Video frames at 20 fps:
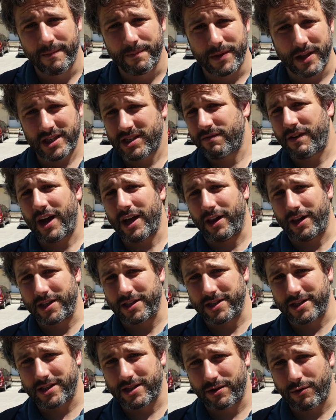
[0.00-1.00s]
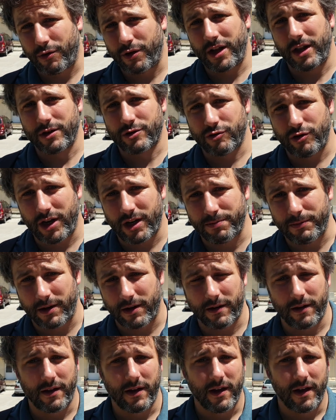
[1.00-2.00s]
is violence or ill treatment,
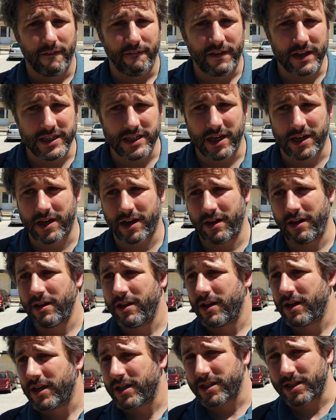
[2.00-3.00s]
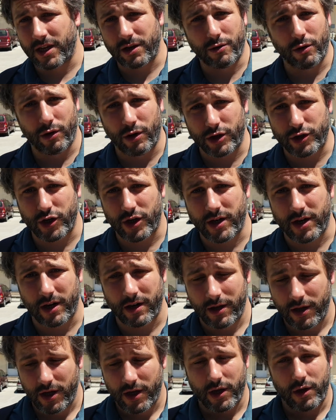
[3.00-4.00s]
physical,
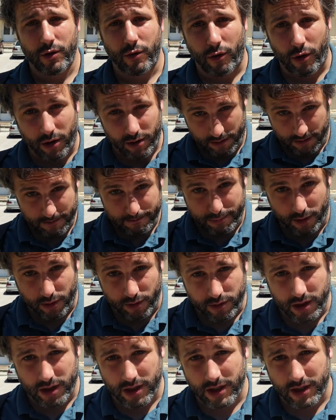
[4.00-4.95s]
psychological, or both.